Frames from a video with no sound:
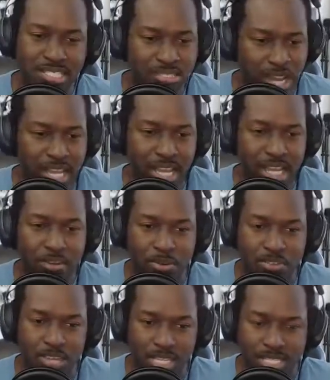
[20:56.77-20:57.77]
I agree
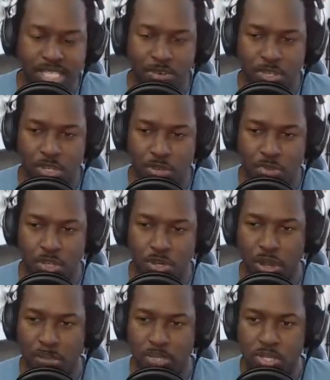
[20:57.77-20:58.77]
with you guys. I think it was a
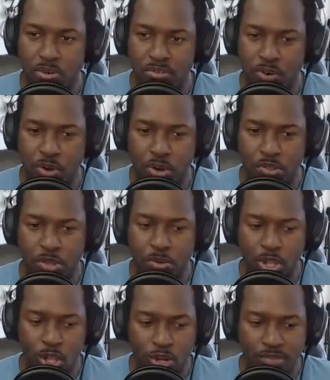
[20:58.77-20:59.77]
good episode overall. There
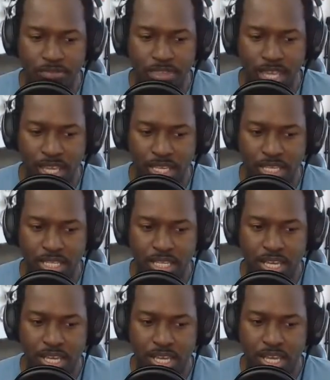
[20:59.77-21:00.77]
were a lot of things
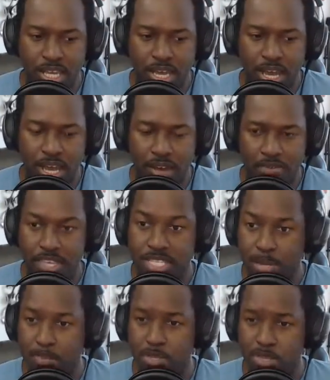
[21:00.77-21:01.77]

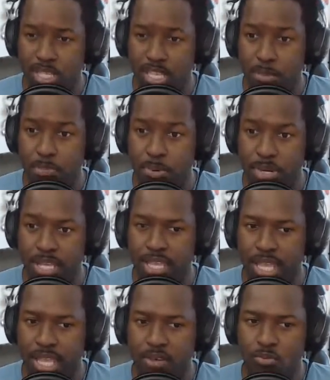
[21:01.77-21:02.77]
this episode that they put
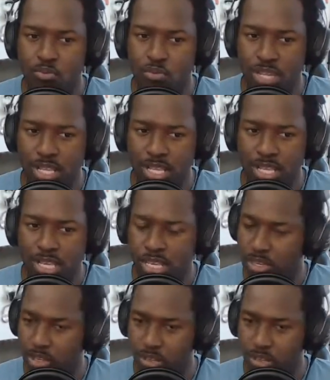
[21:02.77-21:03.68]
in that really,